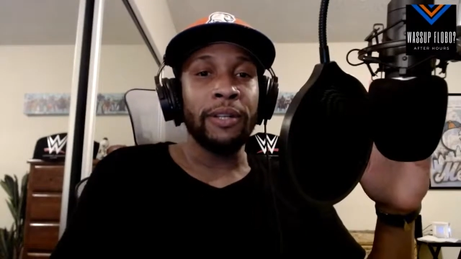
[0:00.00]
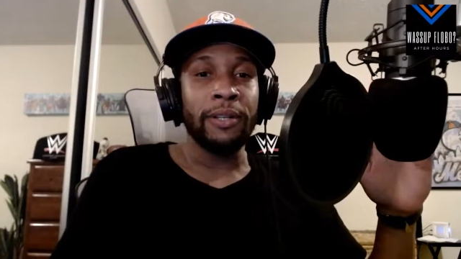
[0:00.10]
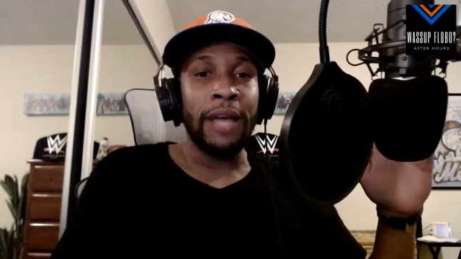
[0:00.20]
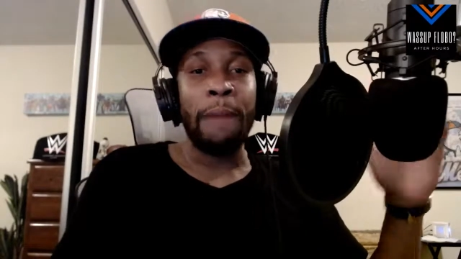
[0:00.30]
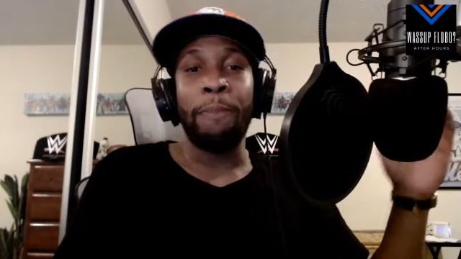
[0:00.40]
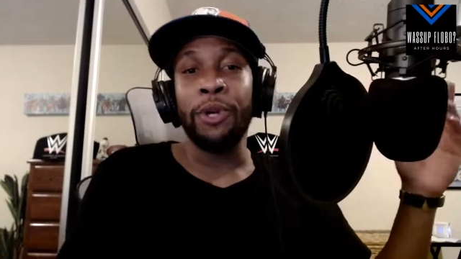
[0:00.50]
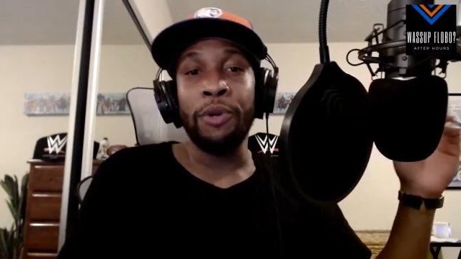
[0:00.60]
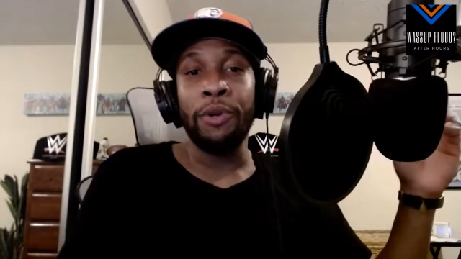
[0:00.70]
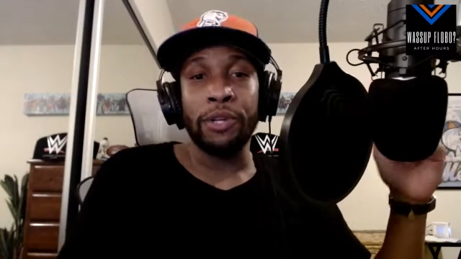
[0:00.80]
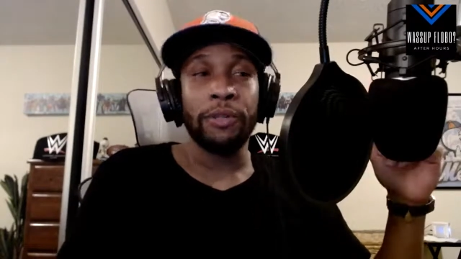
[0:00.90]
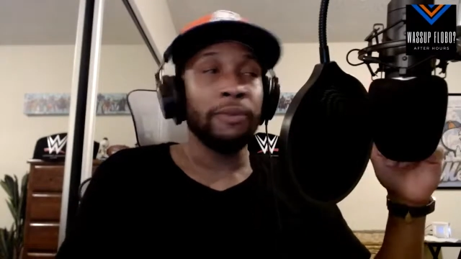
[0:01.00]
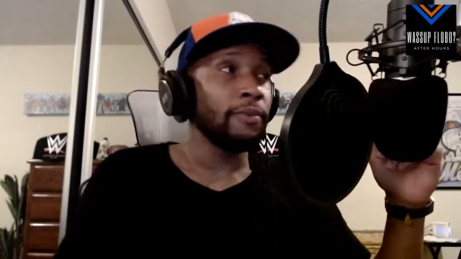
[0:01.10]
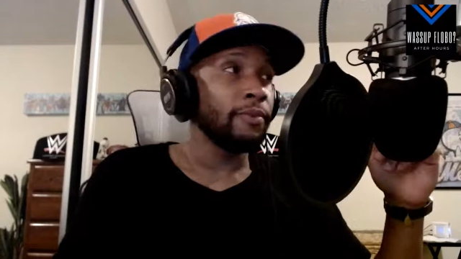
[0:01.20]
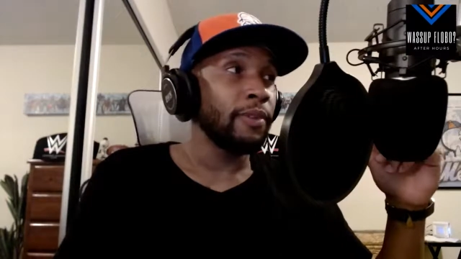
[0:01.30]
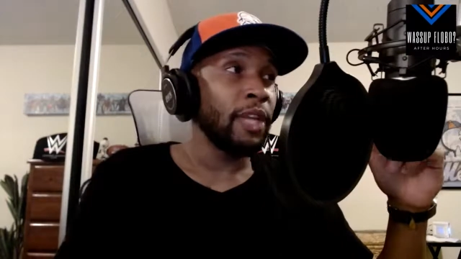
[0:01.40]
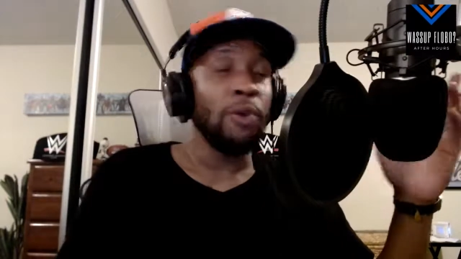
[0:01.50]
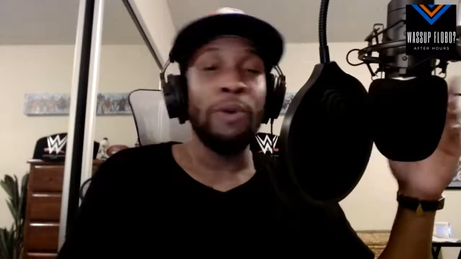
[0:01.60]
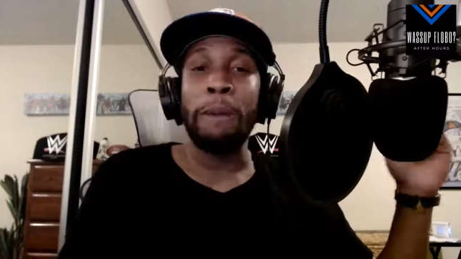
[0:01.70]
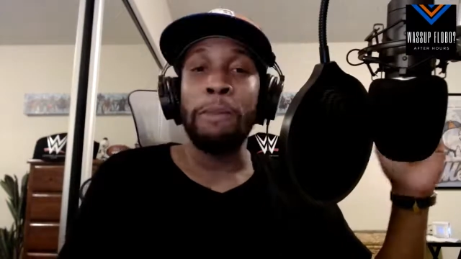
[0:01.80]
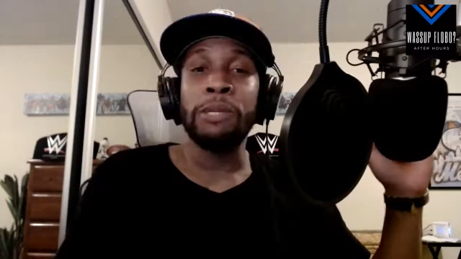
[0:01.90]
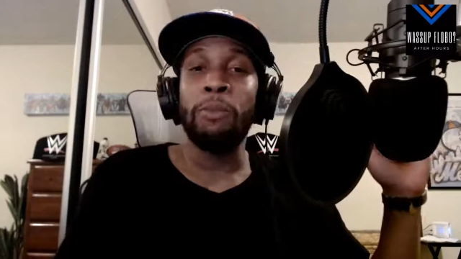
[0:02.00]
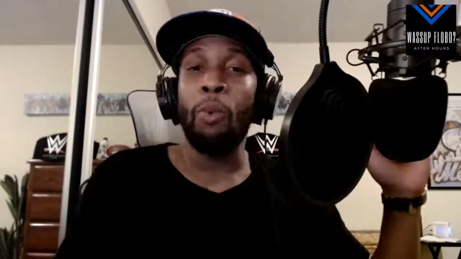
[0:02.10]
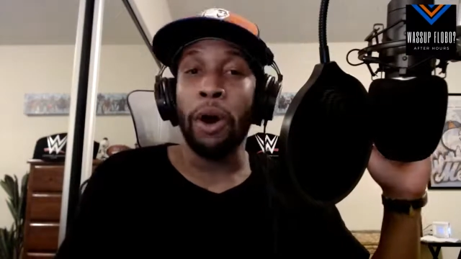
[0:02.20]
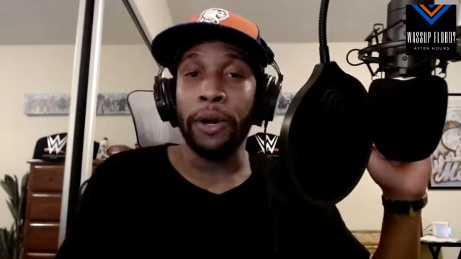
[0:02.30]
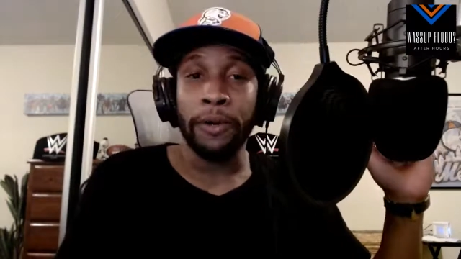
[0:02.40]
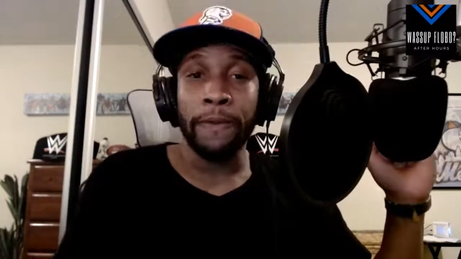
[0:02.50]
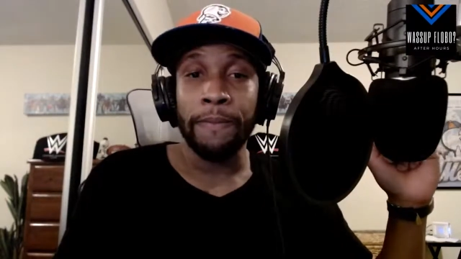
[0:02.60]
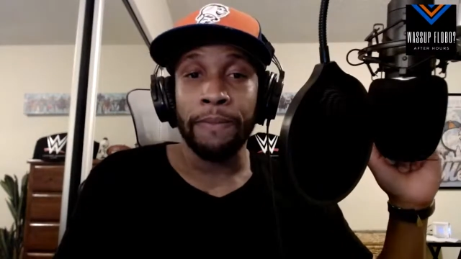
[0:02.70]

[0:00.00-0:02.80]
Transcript: "Hey producer, can you get me some water?"